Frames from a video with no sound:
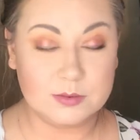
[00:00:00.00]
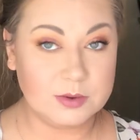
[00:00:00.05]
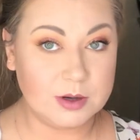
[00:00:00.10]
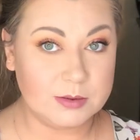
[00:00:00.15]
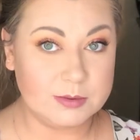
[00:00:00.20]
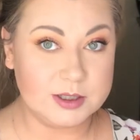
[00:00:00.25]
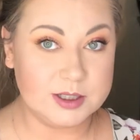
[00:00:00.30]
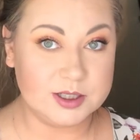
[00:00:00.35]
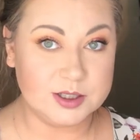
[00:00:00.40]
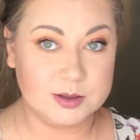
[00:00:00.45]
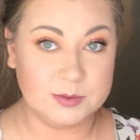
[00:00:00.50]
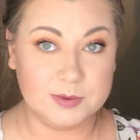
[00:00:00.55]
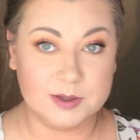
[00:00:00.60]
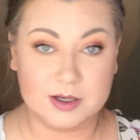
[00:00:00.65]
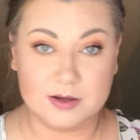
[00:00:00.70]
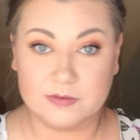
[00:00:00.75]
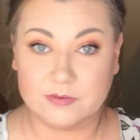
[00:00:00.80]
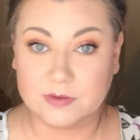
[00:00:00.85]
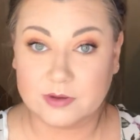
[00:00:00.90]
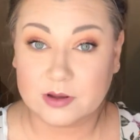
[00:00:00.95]
Probably too
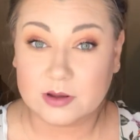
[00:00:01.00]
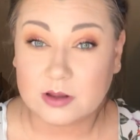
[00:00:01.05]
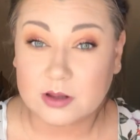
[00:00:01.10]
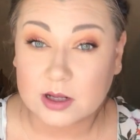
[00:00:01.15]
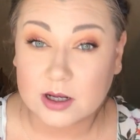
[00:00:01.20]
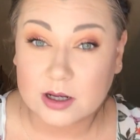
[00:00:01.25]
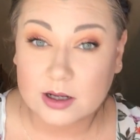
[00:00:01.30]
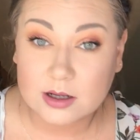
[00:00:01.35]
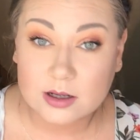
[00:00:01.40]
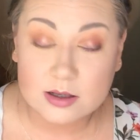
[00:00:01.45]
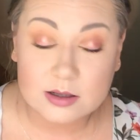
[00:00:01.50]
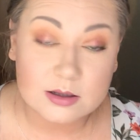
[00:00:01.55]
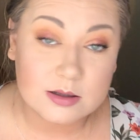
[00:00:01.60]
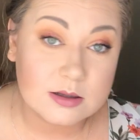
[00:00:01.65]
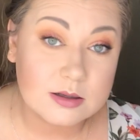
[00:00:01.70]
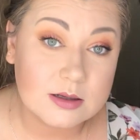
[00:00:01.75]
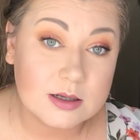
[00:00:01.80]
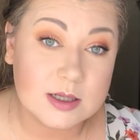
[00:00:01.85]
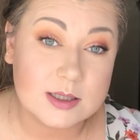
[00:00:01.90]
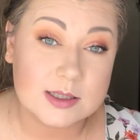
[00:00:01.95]
pink for the look
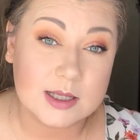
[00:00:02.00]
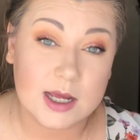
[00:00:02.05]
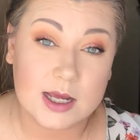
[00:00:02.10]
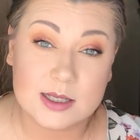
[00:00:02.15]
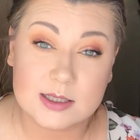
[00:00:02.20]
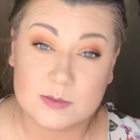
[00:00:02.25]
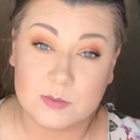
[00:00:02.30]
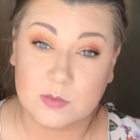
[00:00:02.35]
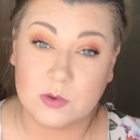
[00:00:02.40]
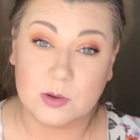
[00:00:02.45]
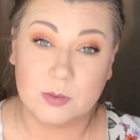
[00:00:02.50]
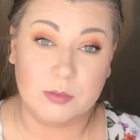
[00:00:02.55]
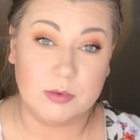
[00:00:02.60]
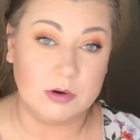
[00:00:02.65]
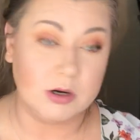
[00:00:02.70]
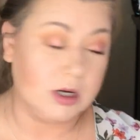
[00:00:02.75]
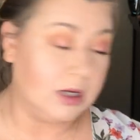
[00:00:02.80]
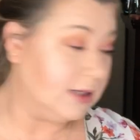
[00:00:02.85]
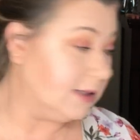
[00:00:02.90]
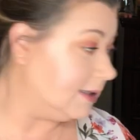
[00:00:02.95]
because it has more
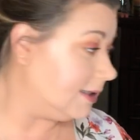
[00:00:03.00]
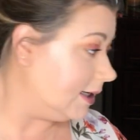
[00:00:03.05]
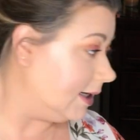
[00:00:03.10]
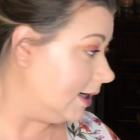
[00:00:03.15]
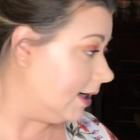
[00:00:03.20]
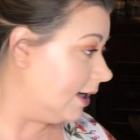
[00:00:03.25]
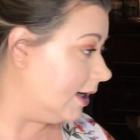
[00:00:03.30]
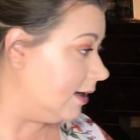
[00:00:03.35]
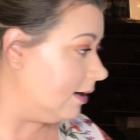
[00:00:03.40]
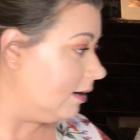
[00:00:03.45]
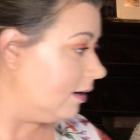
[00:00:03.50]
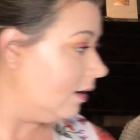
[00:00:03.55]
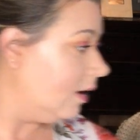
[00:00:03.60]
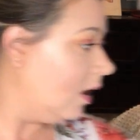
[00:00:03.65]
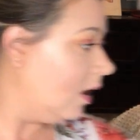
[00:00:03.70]
bronze in it.